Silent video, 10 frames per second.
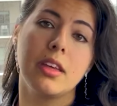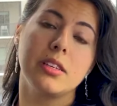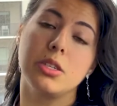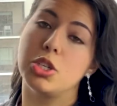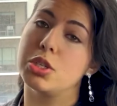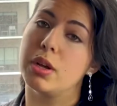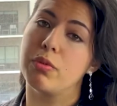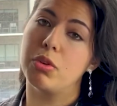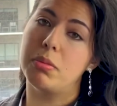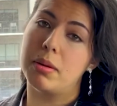such as their
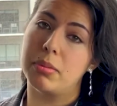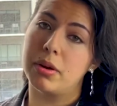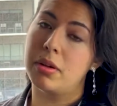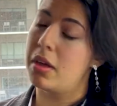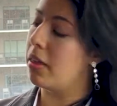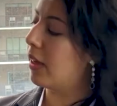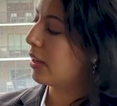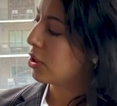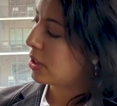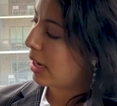room number, they
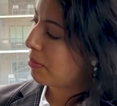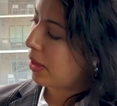can just type